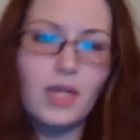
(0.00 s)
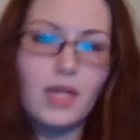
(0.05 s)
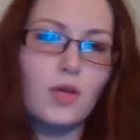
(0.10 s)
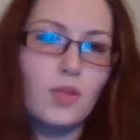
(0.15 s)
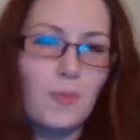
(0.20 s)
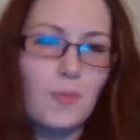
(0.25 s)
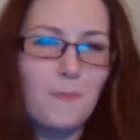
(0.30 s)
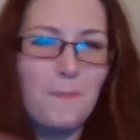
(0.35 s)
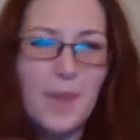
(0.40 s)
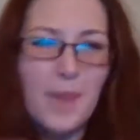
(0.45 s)

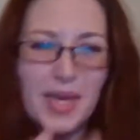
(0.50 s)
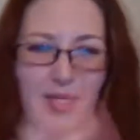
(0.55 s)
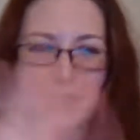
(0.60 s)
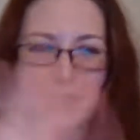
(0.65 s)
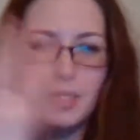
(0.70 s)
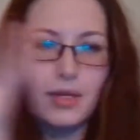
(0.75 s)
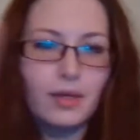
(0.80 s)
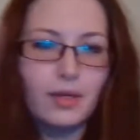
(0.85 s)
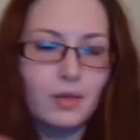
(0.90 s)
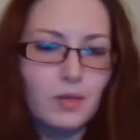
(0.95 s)
know the
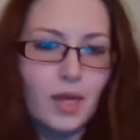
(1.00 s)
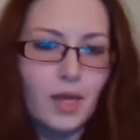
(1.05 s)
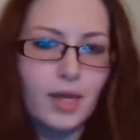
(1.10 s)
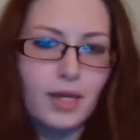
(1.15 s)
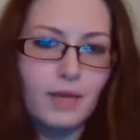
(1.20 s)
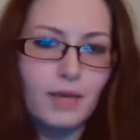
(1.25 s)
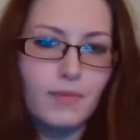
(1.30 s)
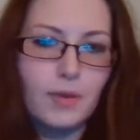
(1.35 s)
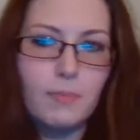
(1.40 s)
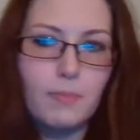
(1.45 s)
basic
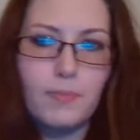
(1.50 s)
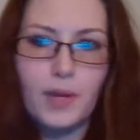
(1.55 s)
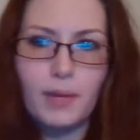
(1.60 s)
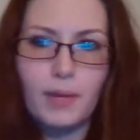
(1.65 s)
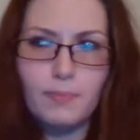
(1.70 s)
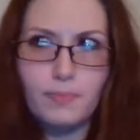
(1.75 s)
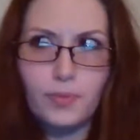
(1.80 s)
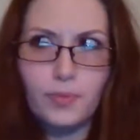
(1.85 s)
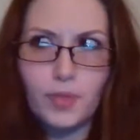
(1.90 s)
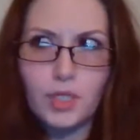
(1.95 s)
outline of it,
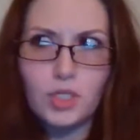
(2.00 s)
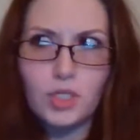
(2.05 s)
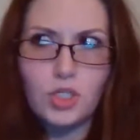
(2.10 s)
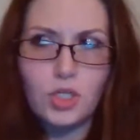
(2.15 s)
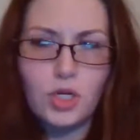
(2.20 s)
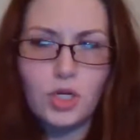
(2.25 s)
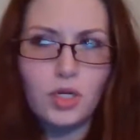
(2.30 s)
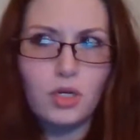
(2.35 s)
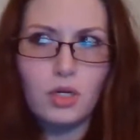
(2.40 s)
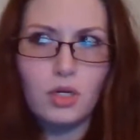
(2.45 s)
but I'm pretty
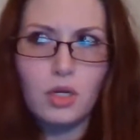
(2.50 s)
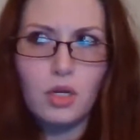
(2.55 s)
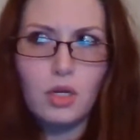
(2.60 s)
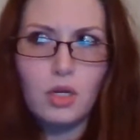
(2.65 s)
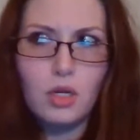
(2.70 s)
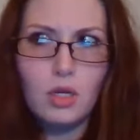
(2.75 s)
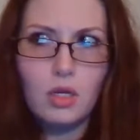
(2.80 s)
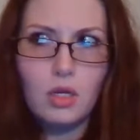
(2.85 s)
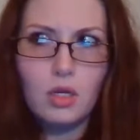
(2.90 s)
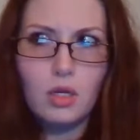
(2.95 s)
sure